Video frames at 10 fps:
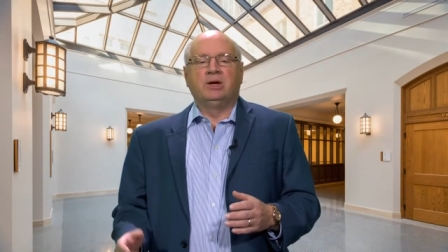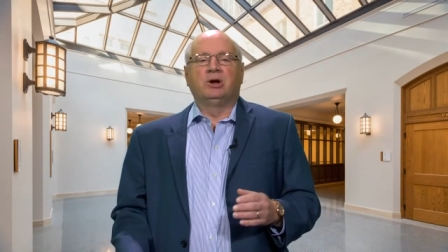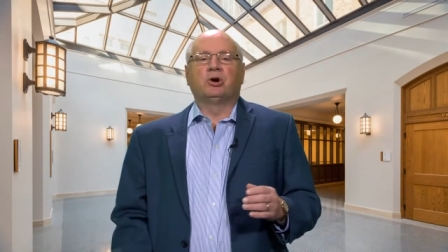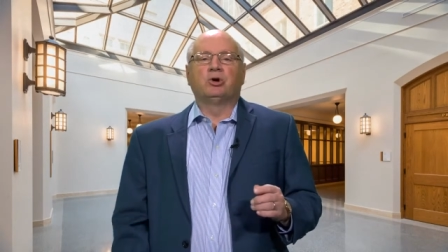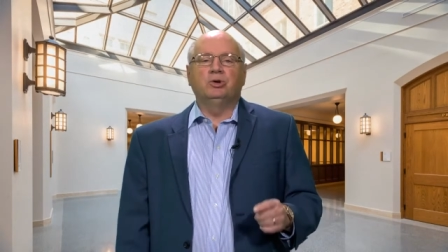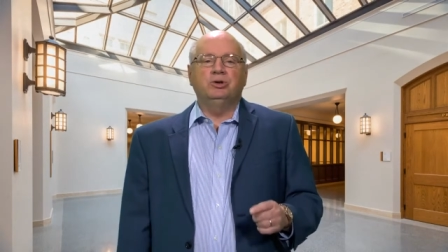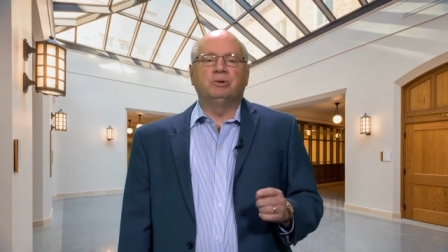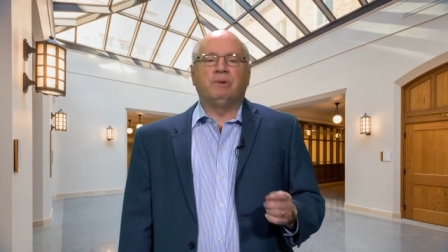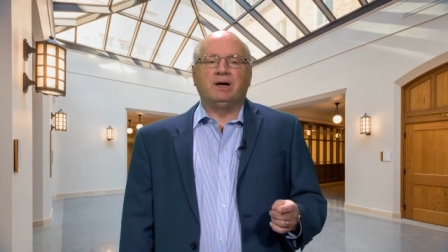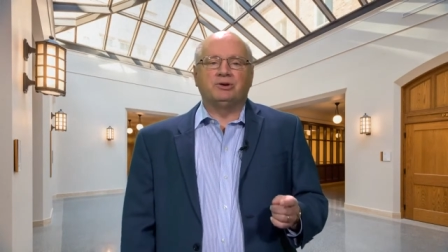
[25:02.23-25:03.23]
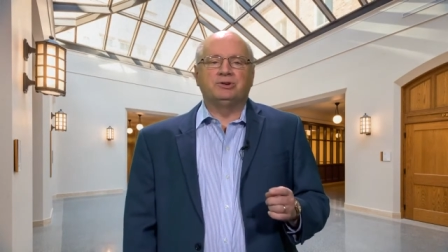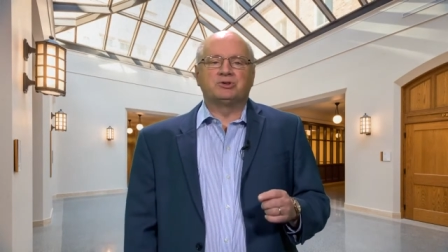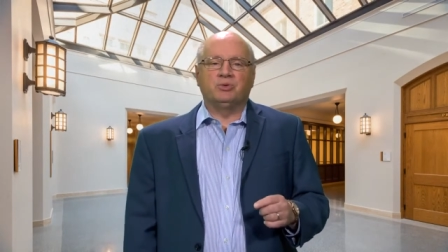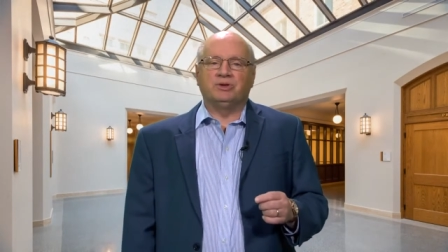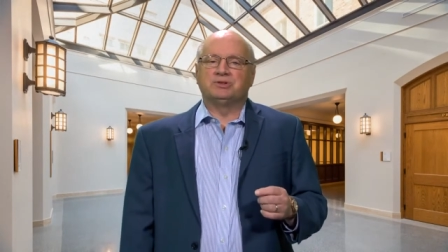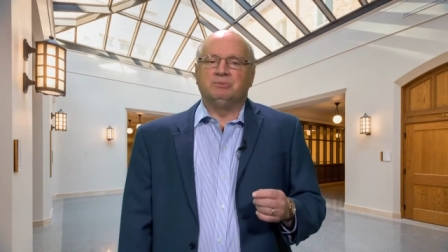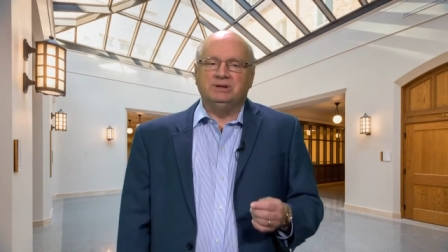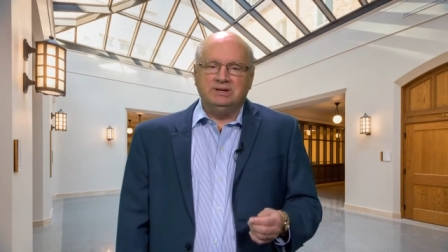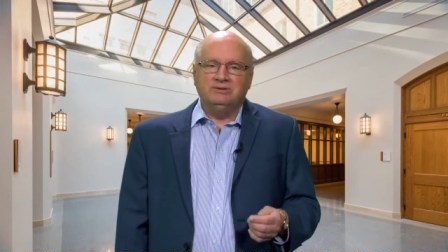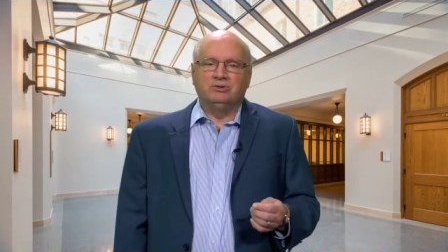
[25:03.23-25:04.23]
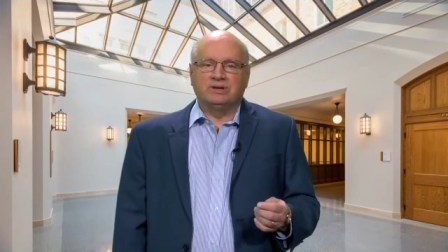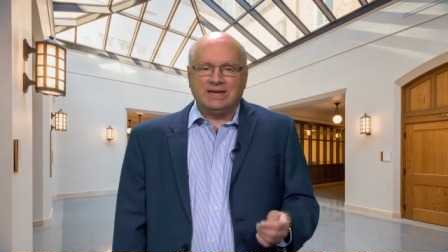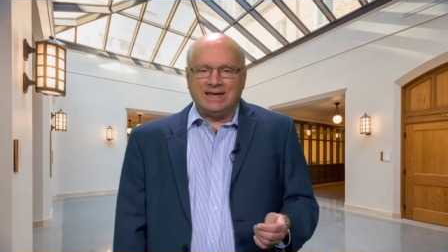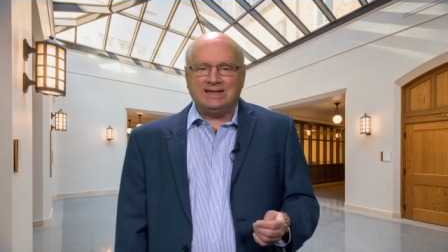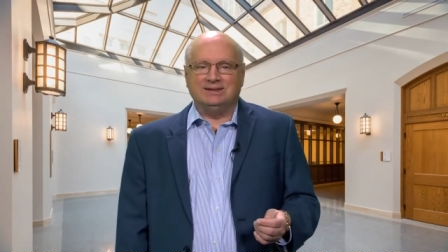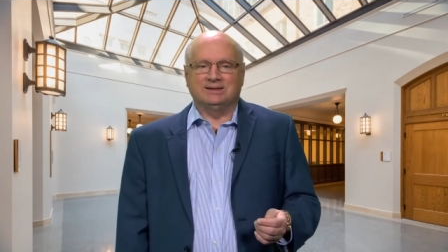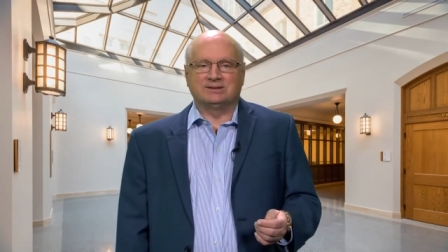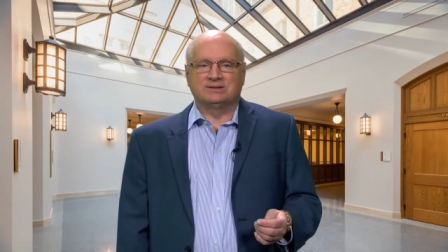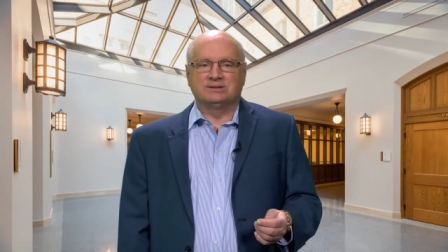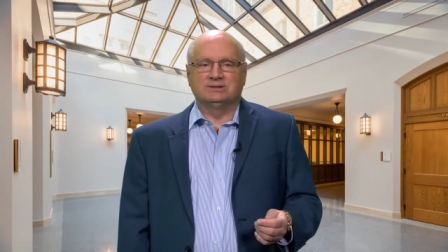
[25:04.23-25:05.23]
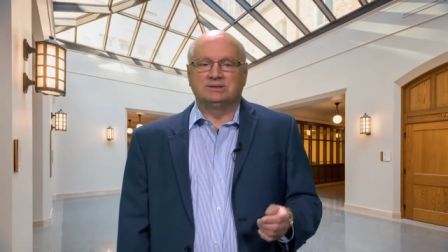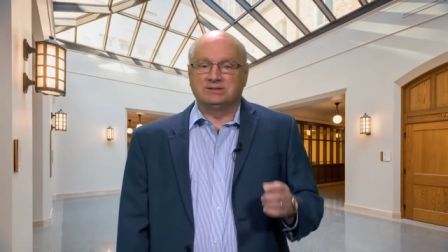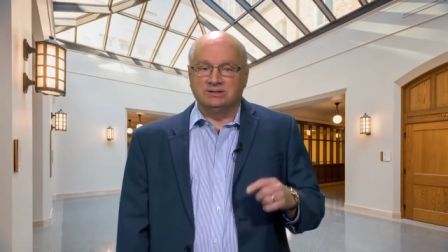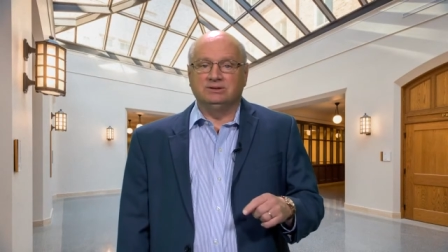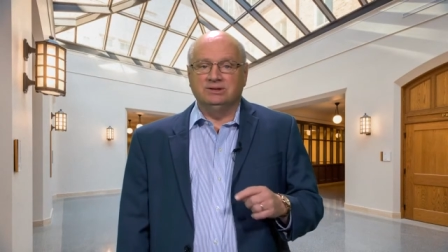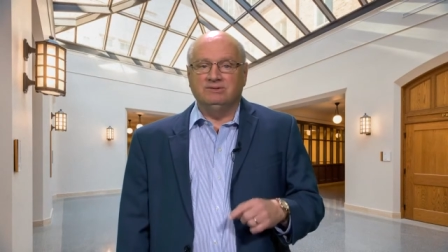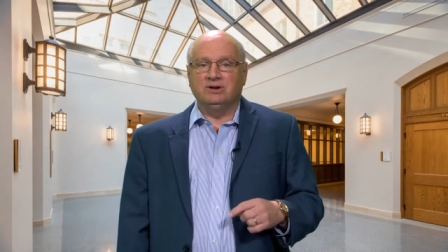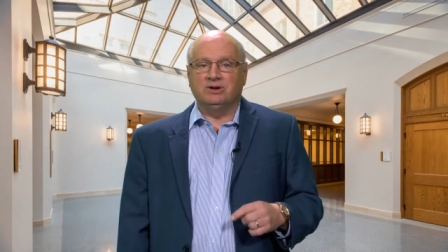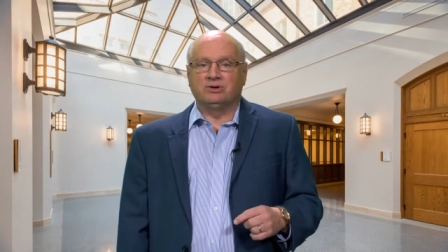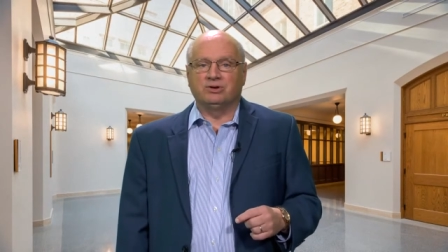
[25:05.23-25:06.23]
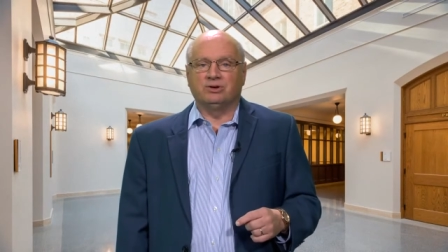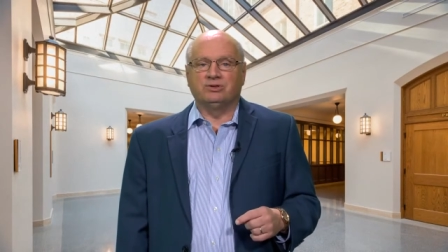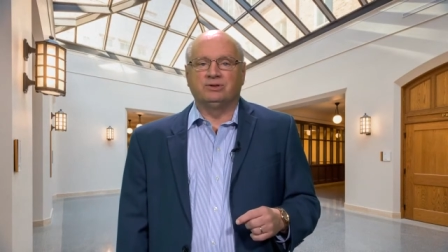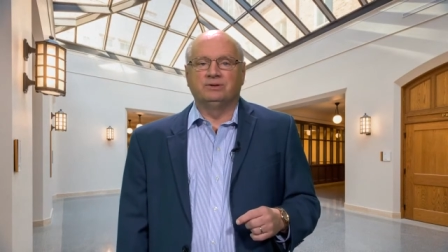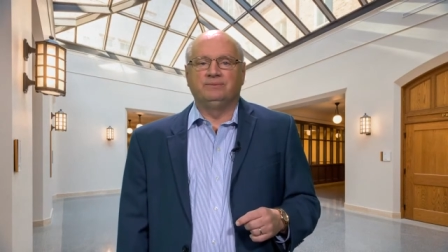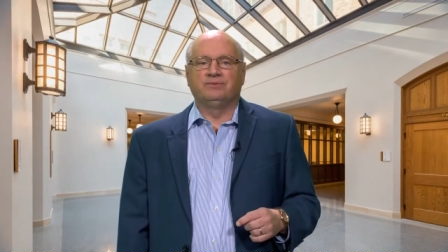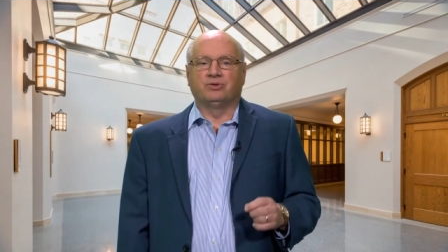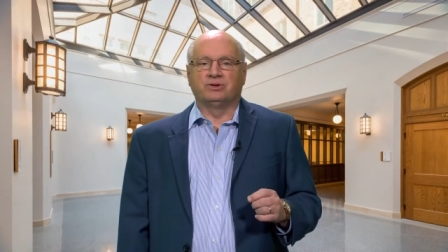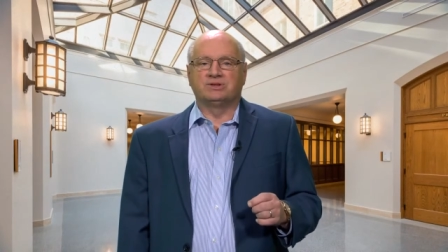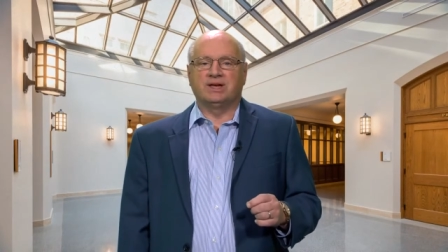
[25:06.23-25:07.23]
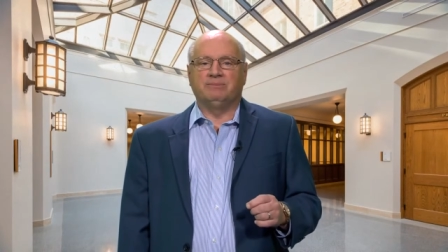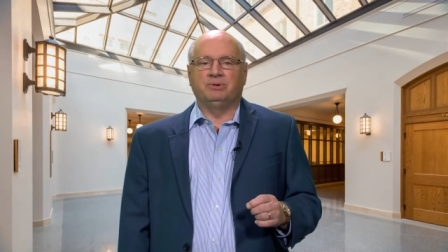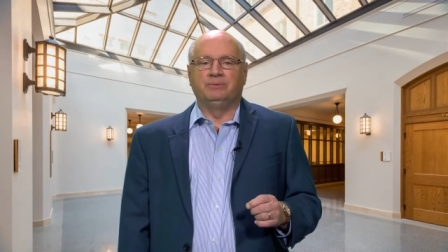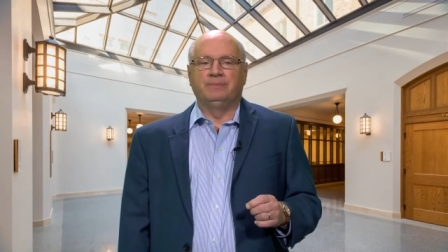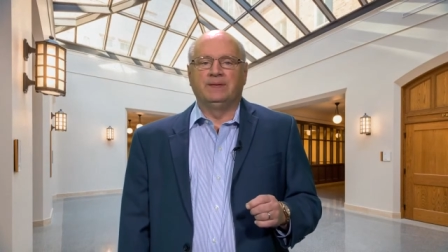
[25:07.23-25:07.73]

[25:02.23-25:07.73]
Earlier modern as well as medieval Catholics still living on earth, for example,